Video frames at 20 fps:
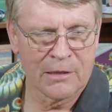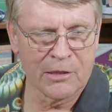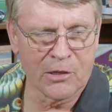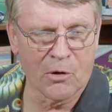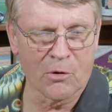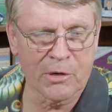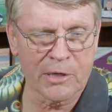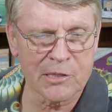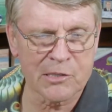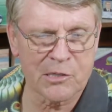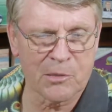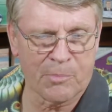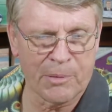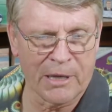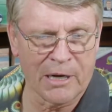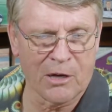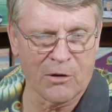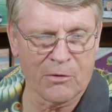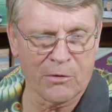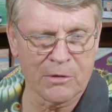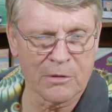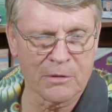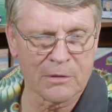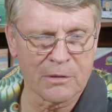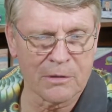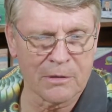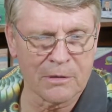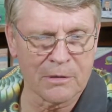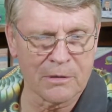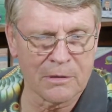The yolk is the pillow
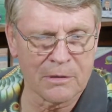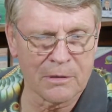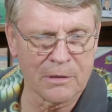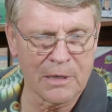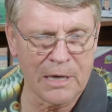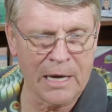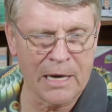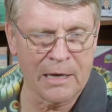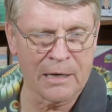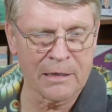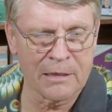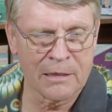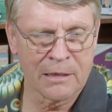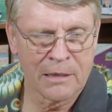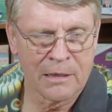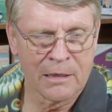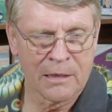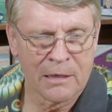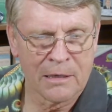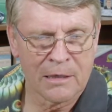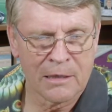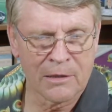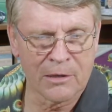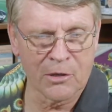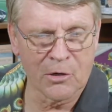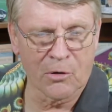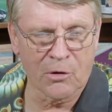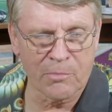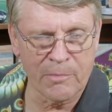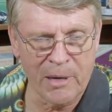and
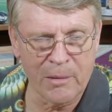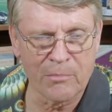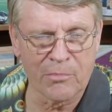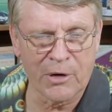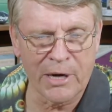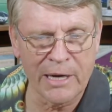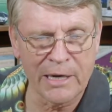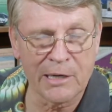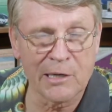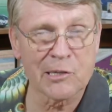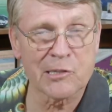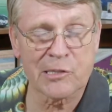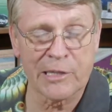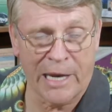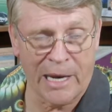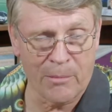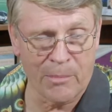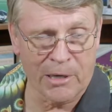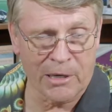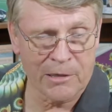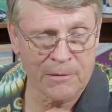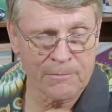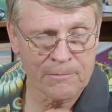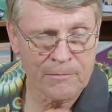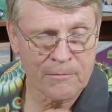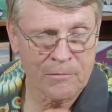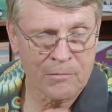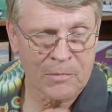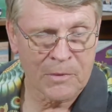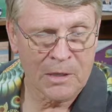the yolk membrane is the hammock,
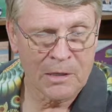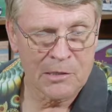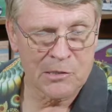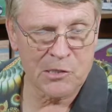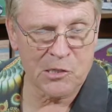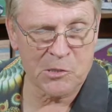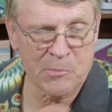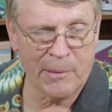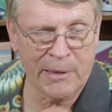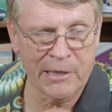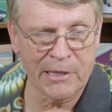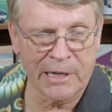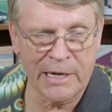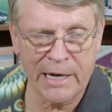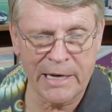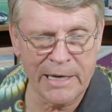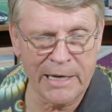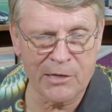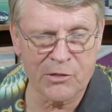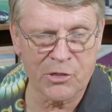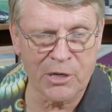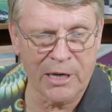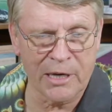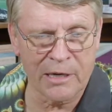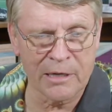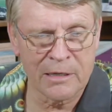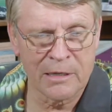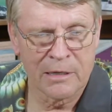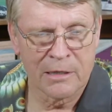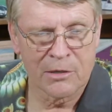suspended at each
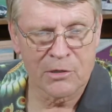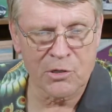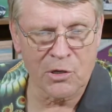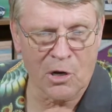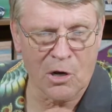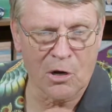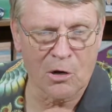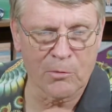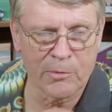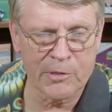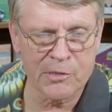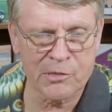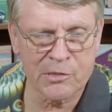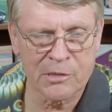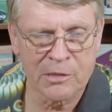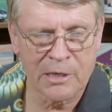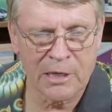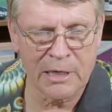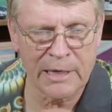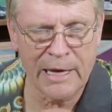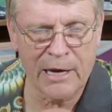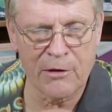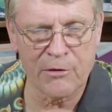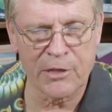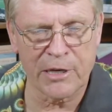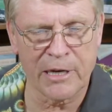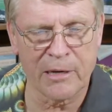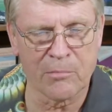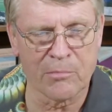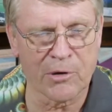end to always allow
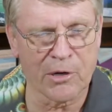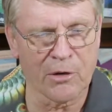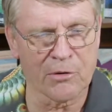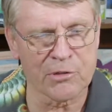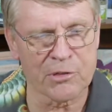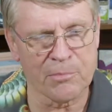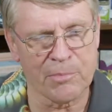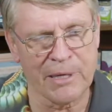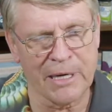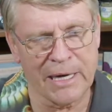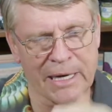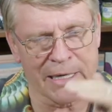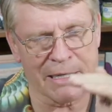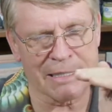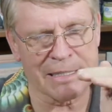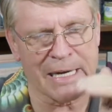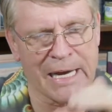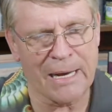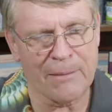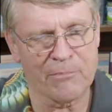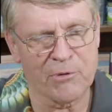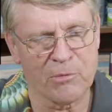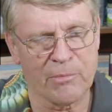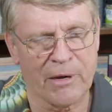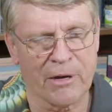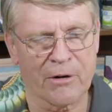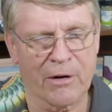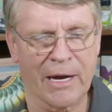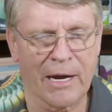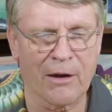the embryo to be on top no
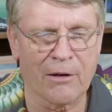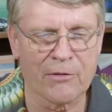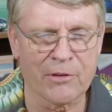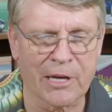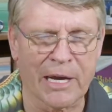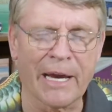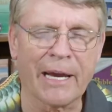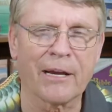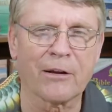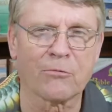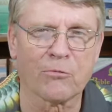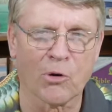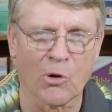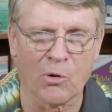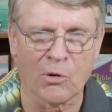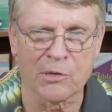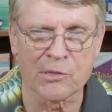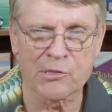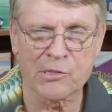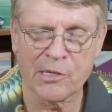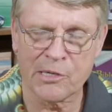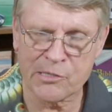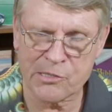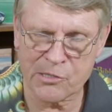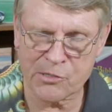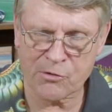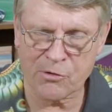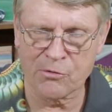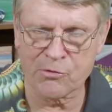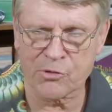matter how the egg rolls.
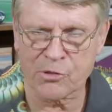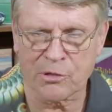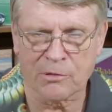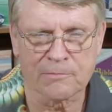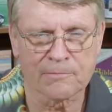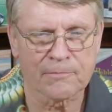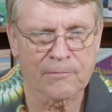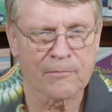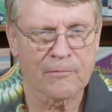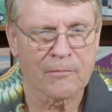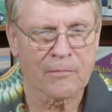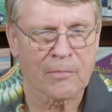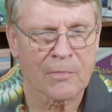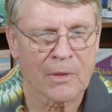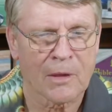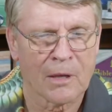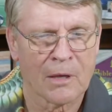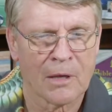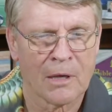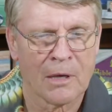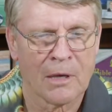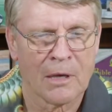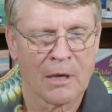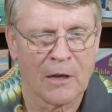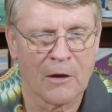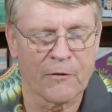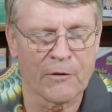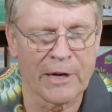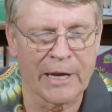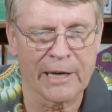This is crucial.
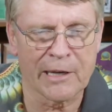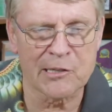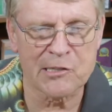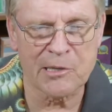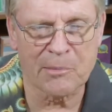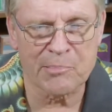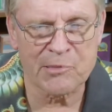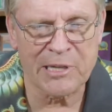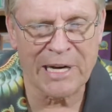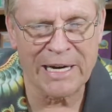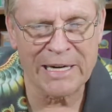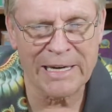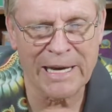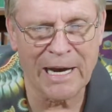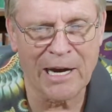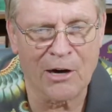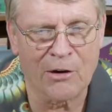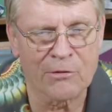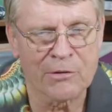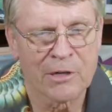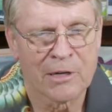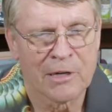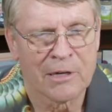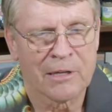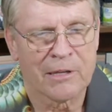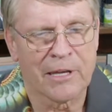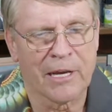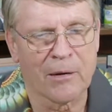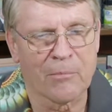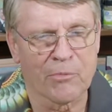If an egg is upside down,
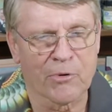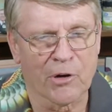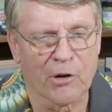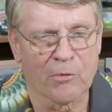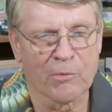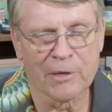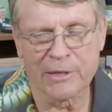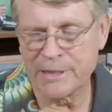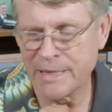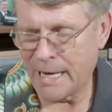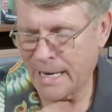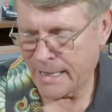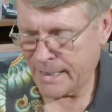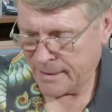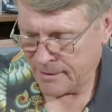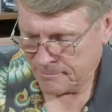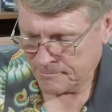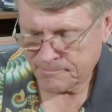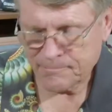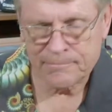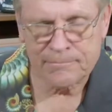the embryo will die.